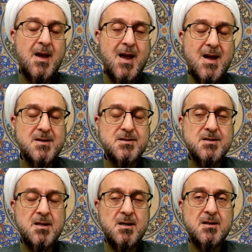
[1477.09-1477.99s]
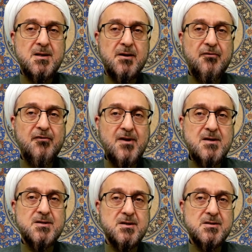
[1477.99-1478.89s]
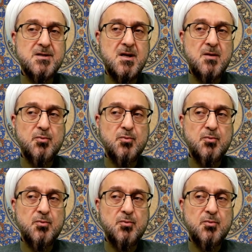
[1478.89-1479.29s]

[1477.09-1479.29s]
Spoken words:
as the phases,